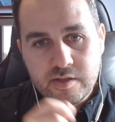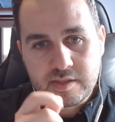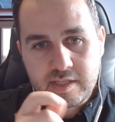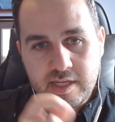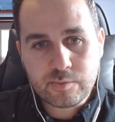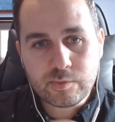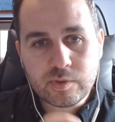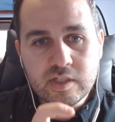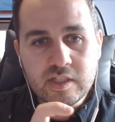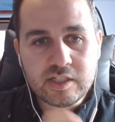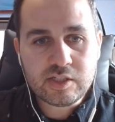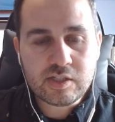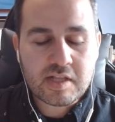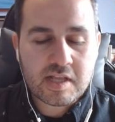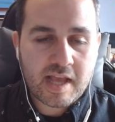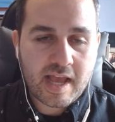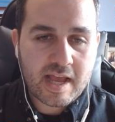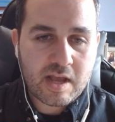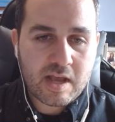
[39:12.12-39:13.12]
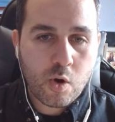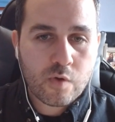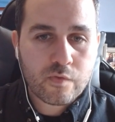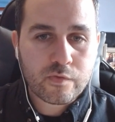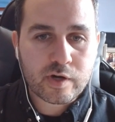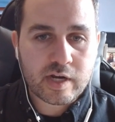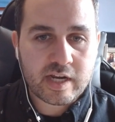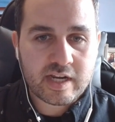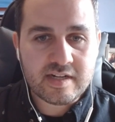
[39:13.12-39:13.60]
They really
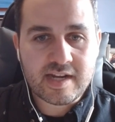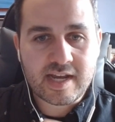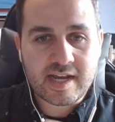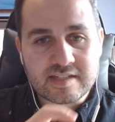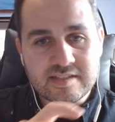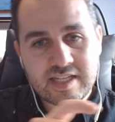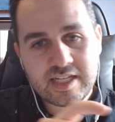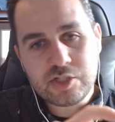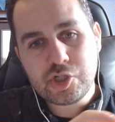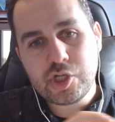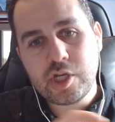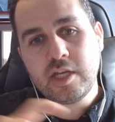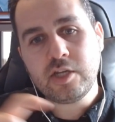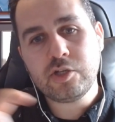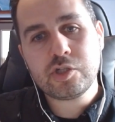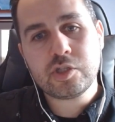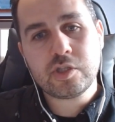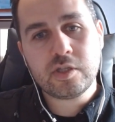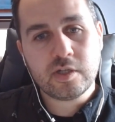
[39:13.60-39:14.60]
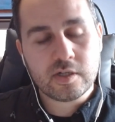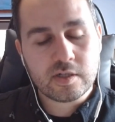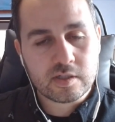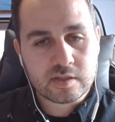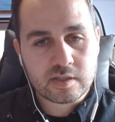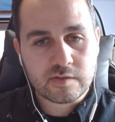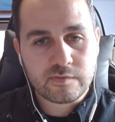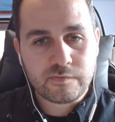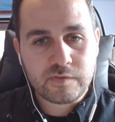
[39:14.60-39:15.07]
over indexed. They changed their
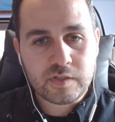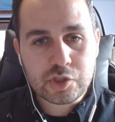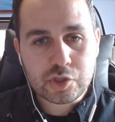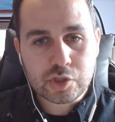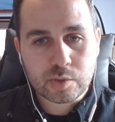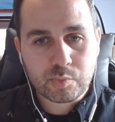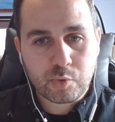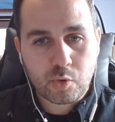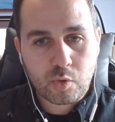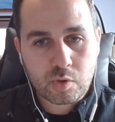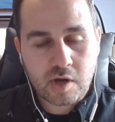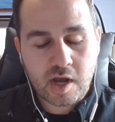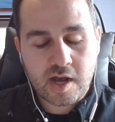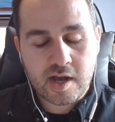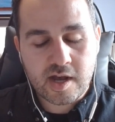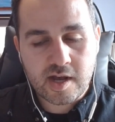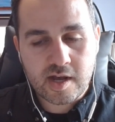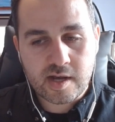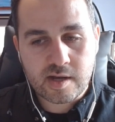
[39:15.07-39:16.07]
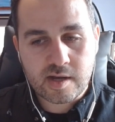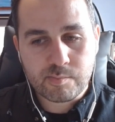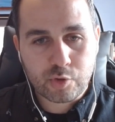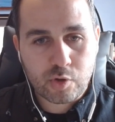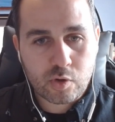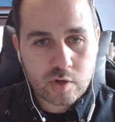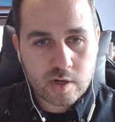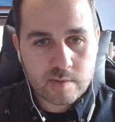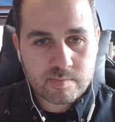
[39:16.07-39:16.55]
the feature por, uh,
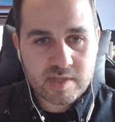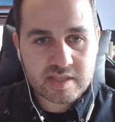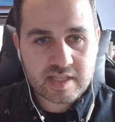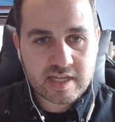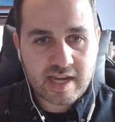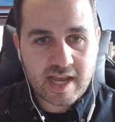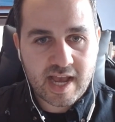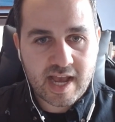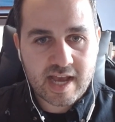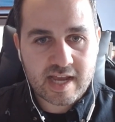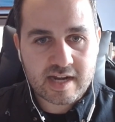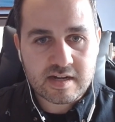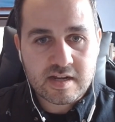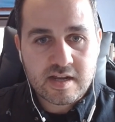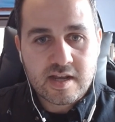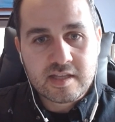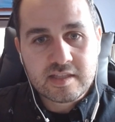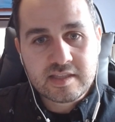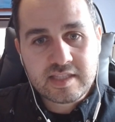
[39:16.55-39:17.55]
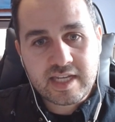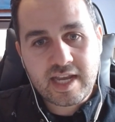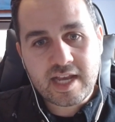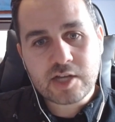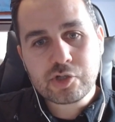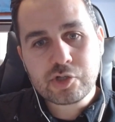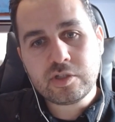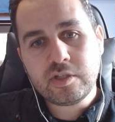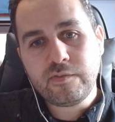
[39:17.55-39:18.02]
program that they had they
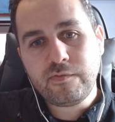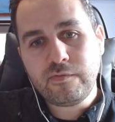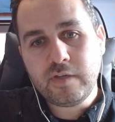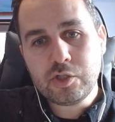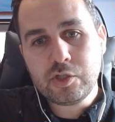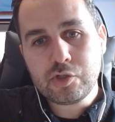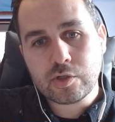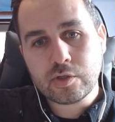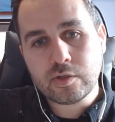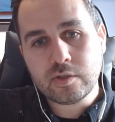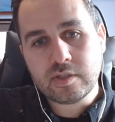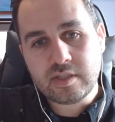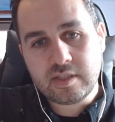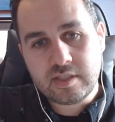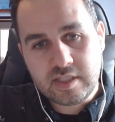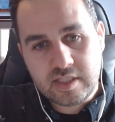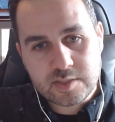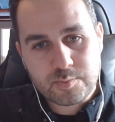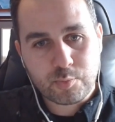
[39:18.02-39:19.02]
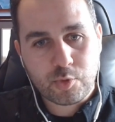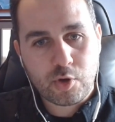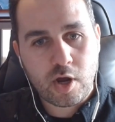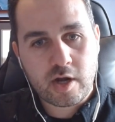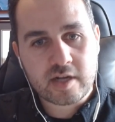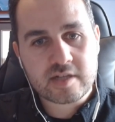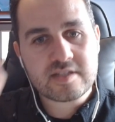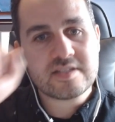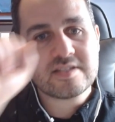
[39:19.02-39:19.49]
actually featured these
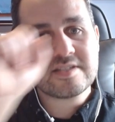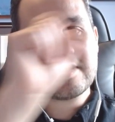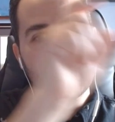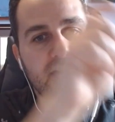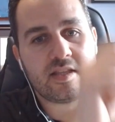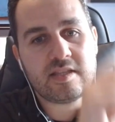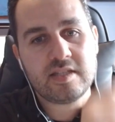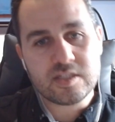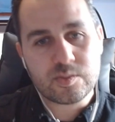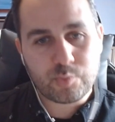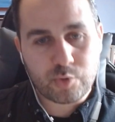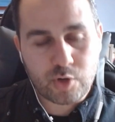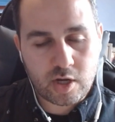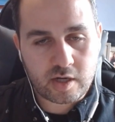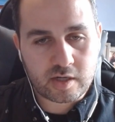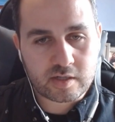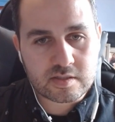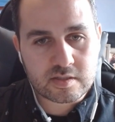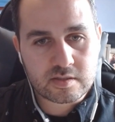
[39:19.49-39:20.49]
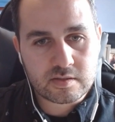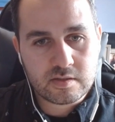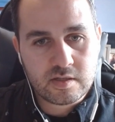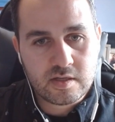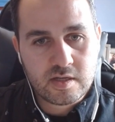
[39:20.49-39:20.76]
products instead of these products.